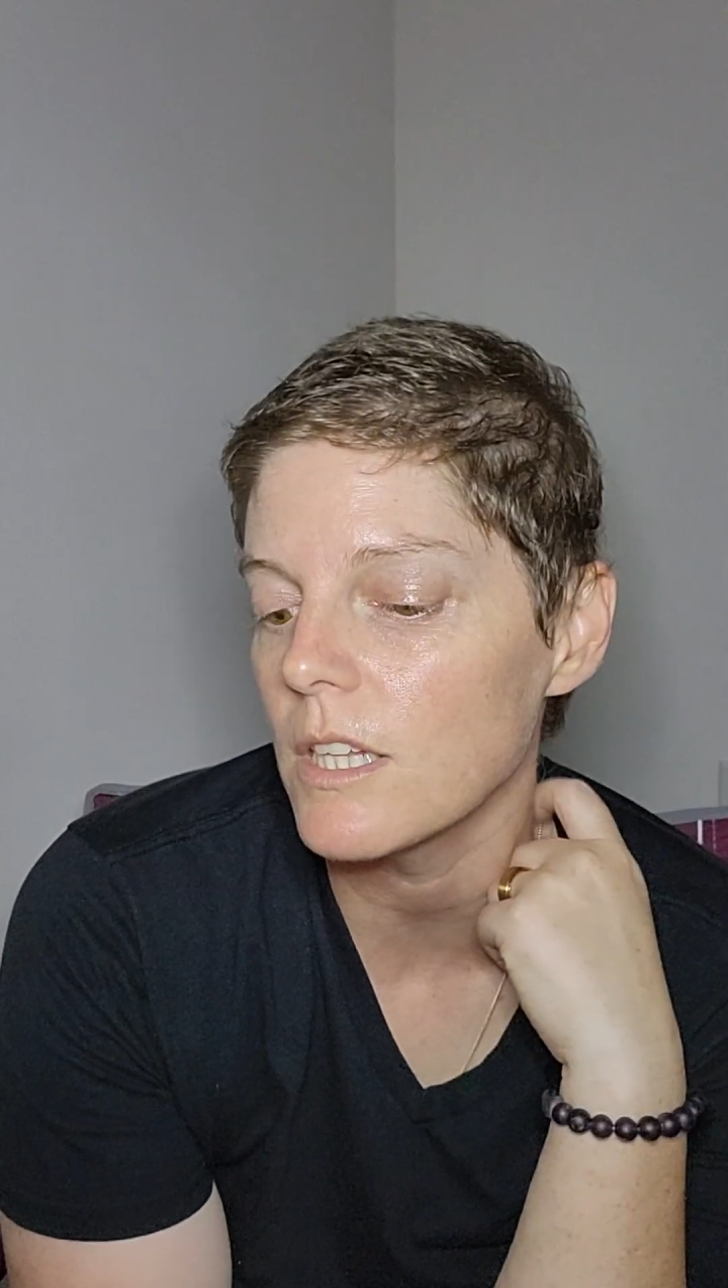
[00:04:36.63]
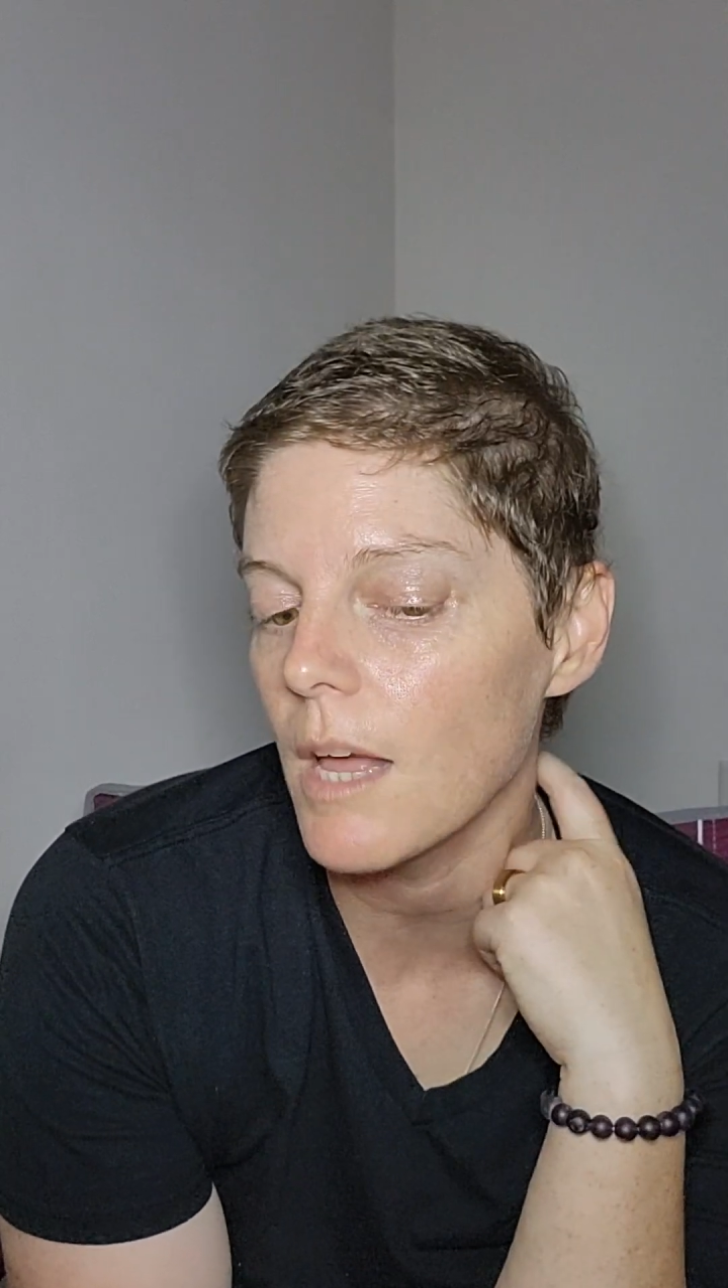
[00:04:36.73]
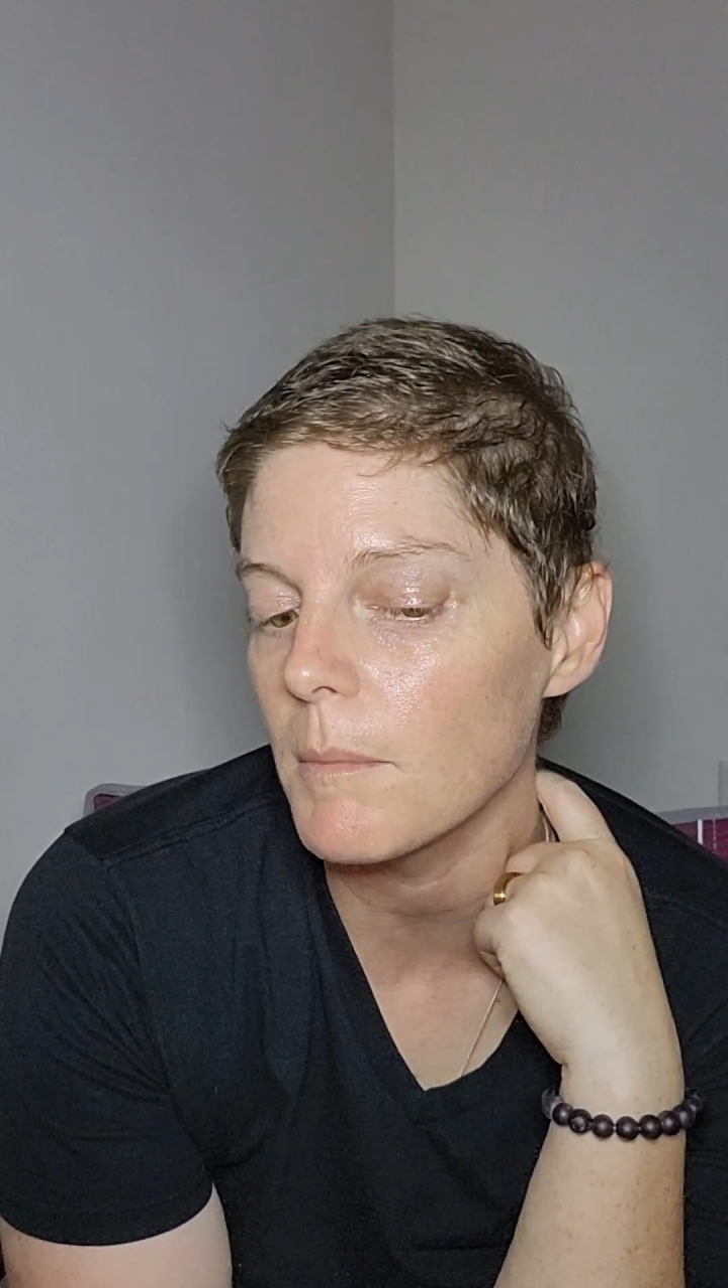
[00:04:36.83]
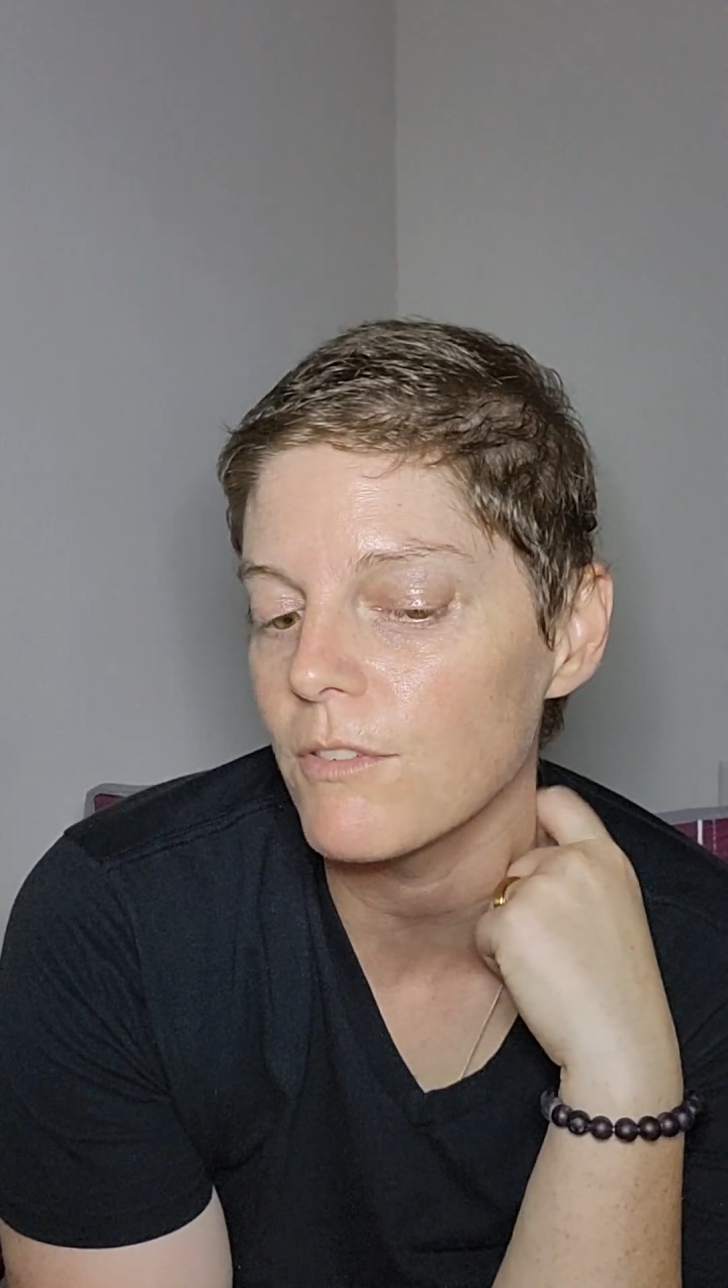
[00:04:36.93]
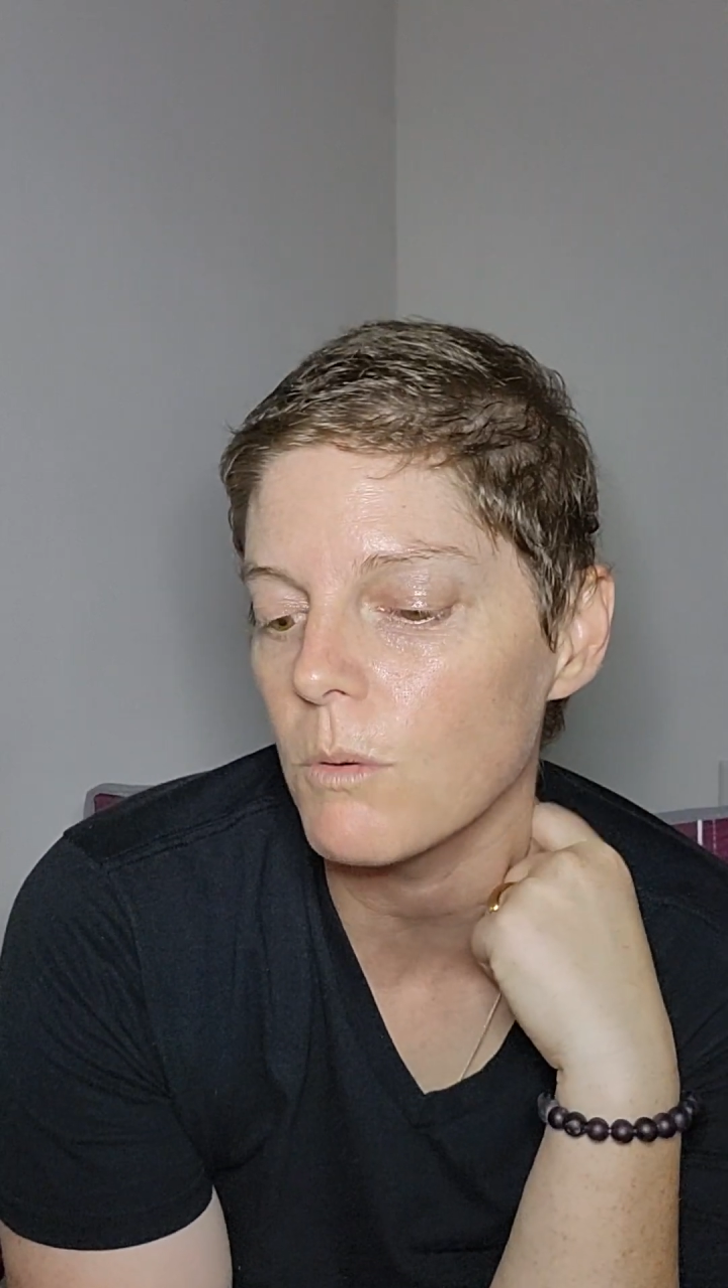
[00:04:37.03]

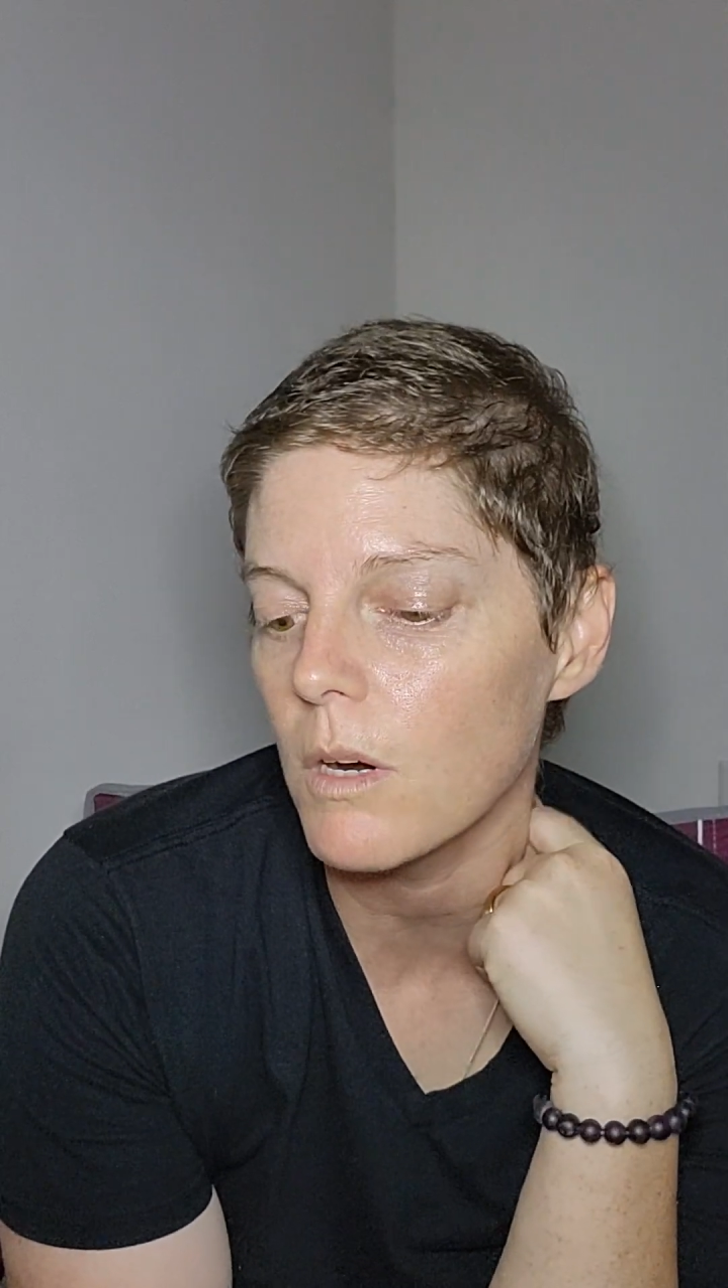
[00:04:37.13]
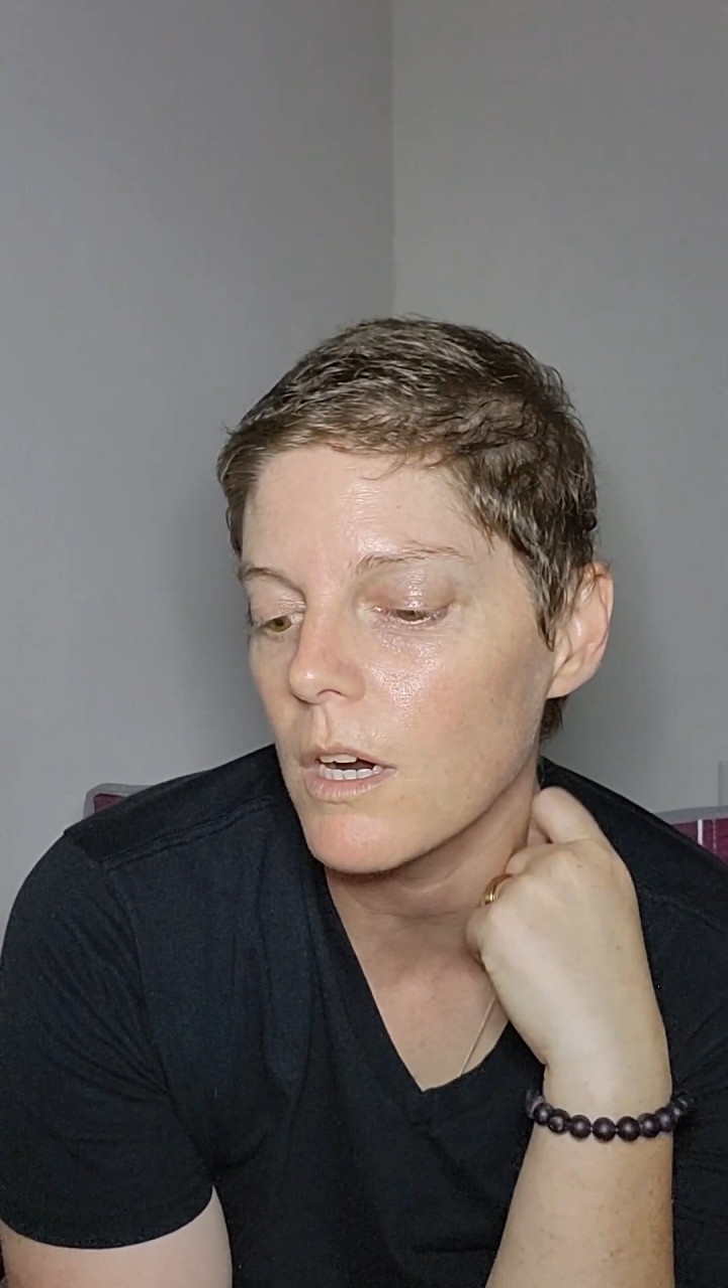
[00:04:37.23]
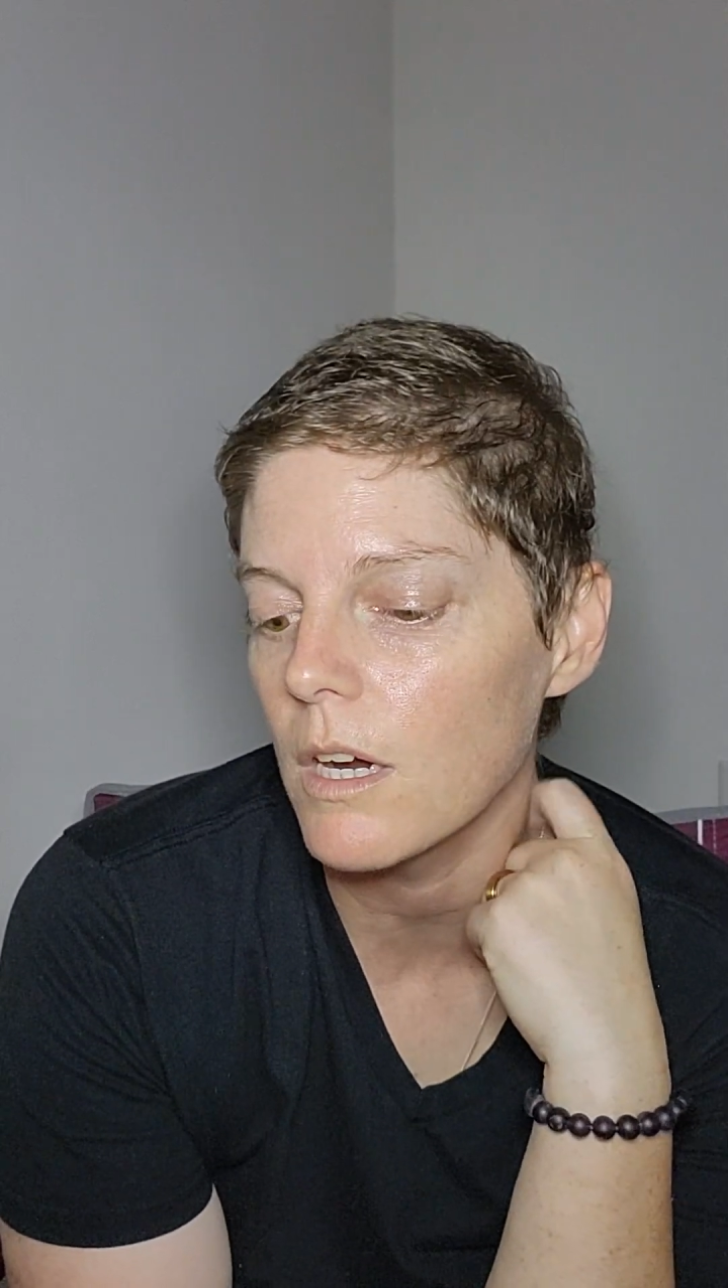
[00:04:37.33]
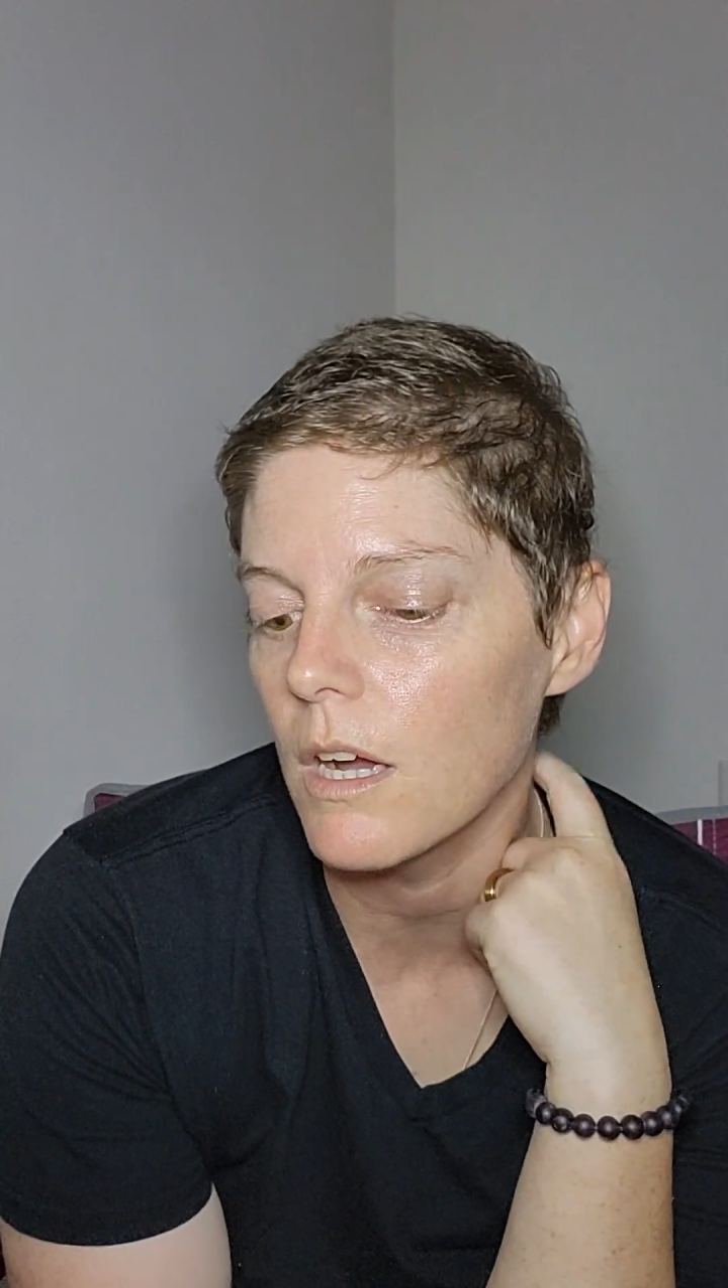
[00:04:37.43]
that before.